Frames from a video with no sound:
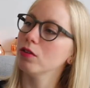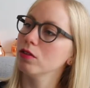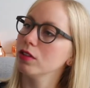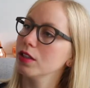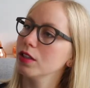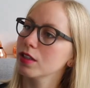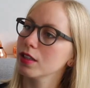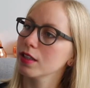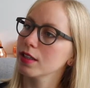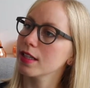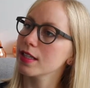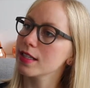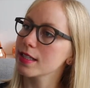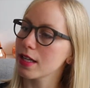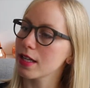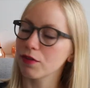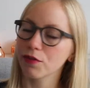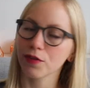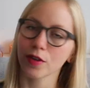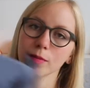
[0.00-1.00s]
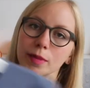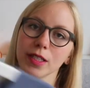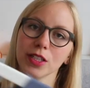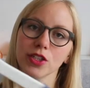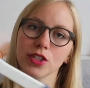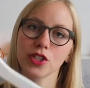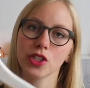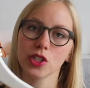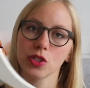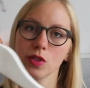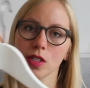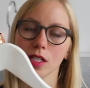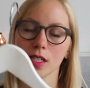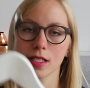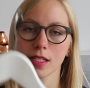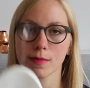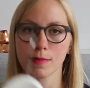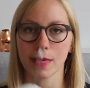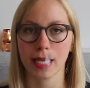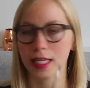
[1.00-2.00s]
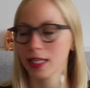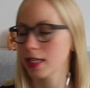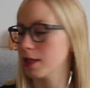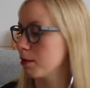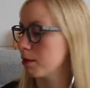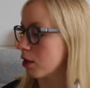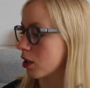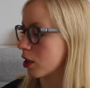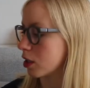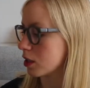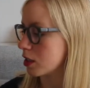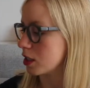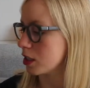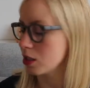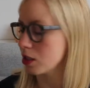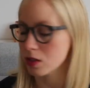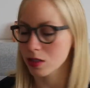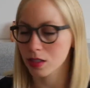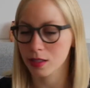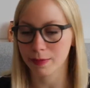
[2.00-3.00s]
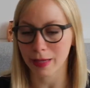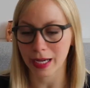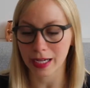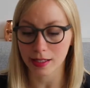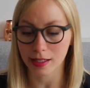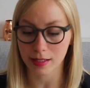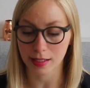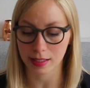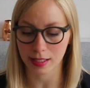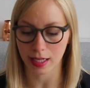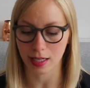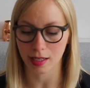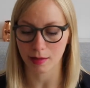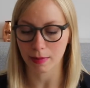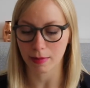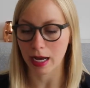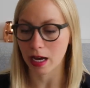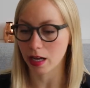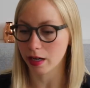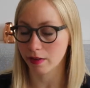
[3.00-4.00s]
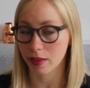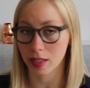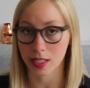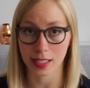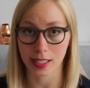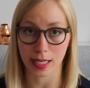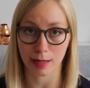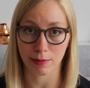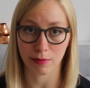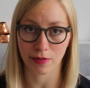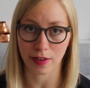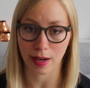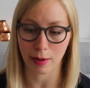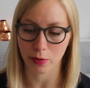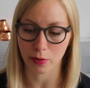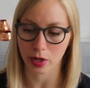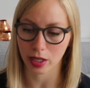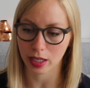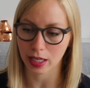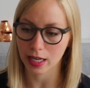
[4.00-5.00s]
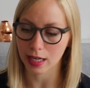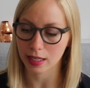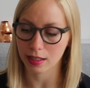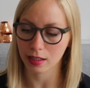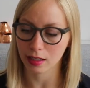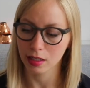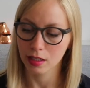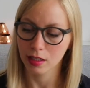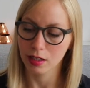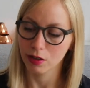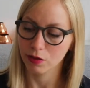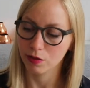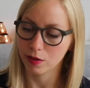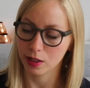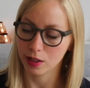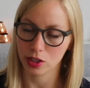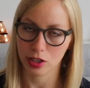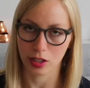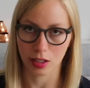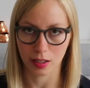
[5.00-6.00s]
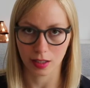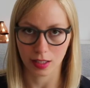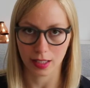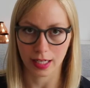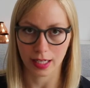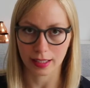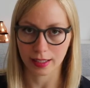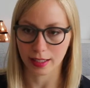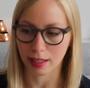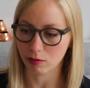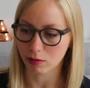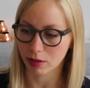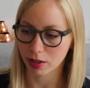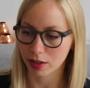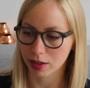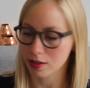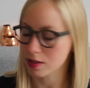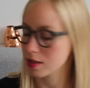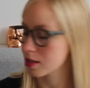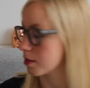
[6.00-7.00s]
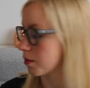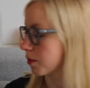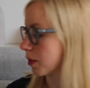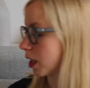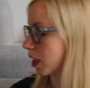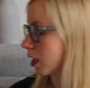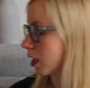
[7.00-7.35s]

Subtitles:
only thing that's left for me to do is making continuous bias tape out of the same fabric and finishing the neckline with this,